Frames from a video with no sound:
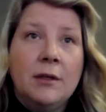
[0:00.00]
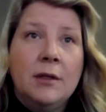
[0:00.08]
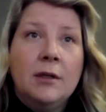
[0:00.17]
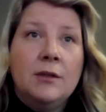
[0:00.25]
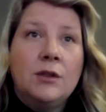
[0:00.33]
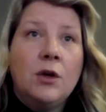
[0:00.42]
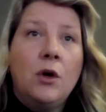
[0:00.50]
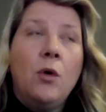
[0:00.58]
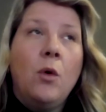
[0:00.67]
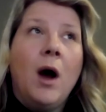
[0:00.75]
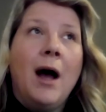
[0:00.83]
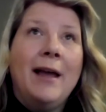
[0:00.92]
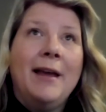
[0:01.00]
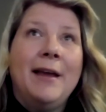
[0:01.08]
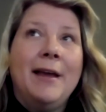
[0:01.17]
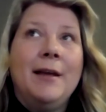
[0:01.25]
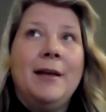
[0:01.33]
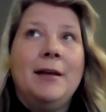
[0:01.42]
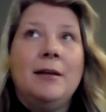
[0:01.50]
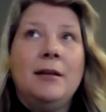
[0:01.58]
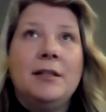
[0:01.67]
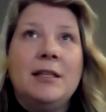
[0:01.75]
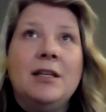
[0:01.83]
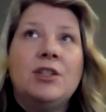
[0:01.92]
So I
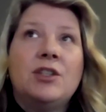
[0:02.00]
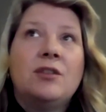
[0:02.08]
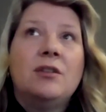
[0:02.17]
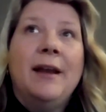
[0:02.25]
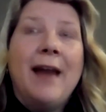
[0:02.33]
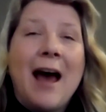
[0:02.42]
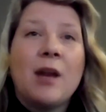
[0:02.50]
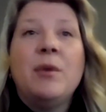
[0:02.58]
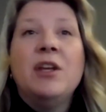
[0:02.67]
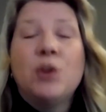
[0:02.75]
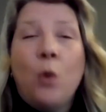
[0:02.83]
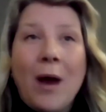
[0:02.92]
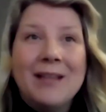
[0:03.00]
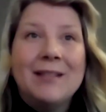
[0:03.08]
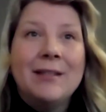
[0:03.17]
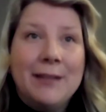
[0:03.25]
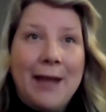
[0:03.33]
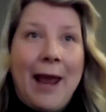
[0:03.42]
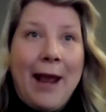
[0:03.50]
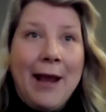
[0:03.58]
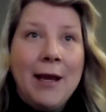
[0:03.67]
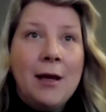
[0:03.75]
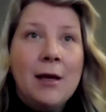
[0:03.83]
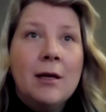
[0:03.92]
teach anatomy twice a
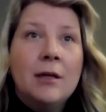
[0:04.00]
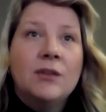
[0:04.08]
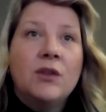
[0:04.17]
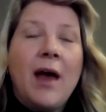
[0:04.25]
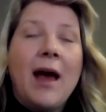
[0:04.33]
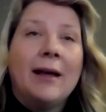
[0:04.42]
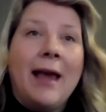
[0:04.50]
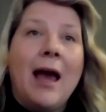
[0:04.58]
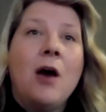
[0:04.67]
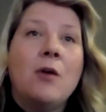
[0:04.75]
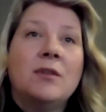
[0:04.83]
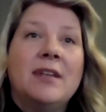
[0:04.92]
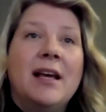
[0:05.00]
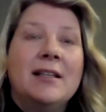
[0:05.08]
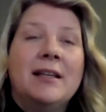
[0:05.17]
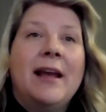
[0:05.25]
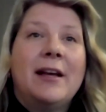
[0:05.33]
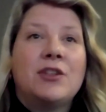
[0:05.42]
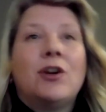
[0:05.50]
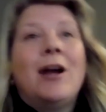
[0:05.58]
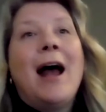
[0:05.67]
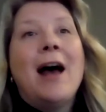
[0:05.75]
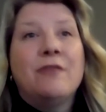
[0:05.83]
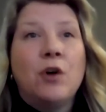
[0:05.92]
day. So that counts as an extra
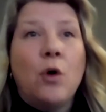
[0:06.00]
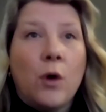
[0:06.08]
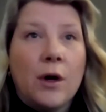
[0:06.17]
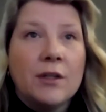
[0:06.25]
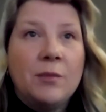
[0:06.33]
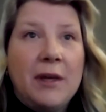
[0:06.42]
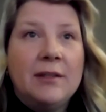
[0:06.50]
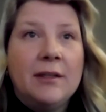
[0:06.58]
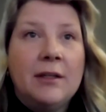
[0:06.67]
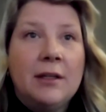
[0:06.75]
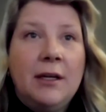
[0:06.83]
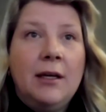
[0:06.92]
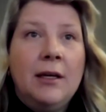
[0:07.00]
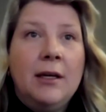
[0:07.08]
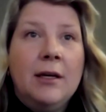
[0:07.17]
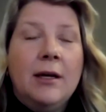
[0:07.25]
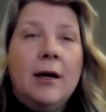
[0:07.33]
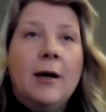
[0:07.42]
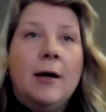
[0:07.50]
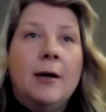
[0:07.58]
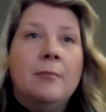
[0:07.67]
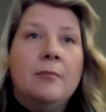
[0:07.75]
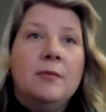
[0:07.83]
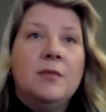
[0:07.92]
half a course, basically.
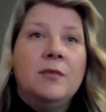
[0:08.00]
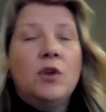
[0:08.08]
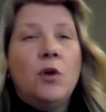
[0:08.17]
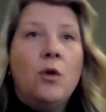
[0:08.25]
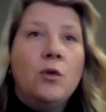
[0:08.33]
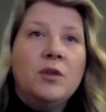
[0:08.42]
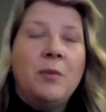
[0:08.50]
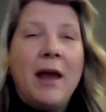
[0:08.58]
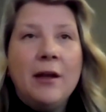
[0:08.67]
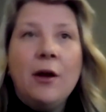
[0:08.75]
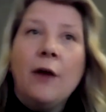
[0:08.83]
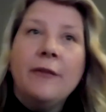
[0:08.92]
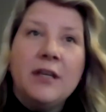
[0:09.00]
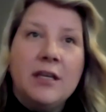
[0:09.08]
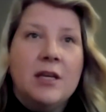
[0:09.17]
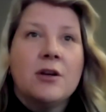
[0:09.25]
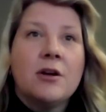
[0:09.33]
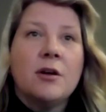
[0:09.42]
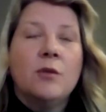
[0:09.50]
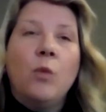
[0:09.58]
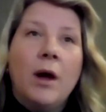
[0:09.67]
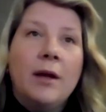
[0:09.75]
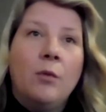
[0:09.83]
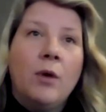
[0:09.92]
So depending on the year and
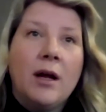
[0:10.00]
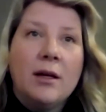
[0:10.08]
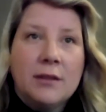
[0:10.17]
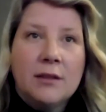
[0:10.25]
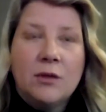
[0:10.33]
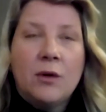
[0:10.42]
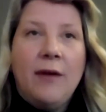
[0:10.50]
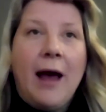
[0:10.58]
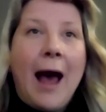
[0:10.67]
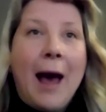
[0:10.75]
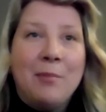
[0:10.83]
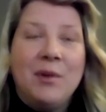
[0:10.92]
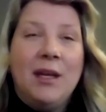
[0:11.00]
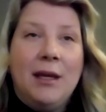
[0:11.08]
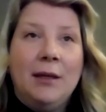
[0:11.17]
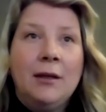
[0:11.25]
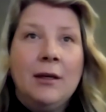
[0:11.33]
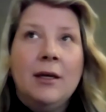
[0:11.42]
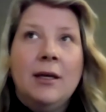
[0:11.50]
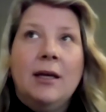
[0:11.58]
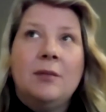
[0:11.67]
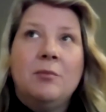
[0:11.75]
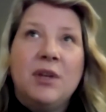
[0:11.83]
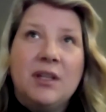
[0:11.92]
what else is sort of happening,
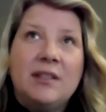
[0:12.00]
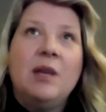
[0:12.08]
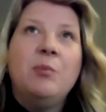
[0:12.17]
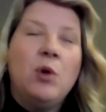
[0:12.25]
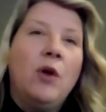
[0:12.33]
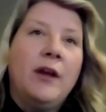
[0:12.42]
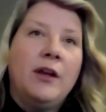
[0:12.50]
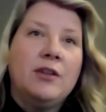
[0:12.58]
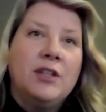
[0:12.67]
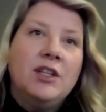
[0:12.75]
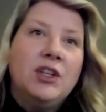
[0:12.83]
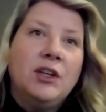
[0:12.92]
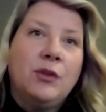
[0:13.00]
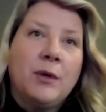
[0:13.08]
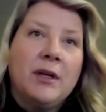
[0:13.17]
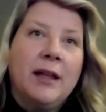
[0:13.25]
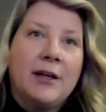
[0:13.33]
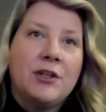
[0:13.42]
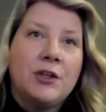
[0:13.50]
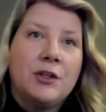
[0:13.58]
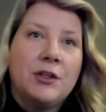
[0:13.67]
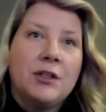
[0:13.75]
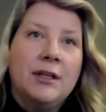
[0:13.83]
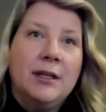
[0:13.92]
but it's typical that you're teaching 3
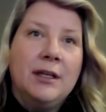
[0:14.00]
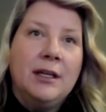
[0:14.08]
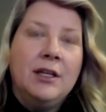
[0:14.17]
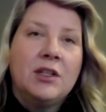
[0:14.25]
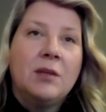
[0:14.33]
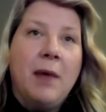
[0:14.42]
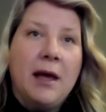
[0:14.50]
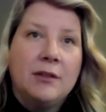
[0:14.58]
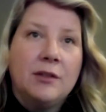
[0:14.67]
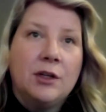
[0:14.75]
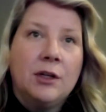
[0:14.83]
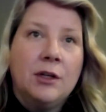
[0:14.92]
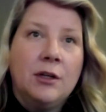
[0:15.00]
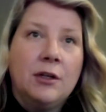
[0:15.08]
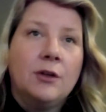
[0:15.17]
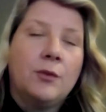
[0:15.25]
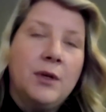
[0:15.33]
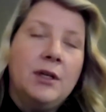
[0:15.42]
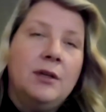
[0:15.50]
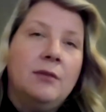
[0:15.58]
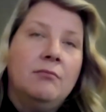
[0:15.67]
lectures in each semester, or three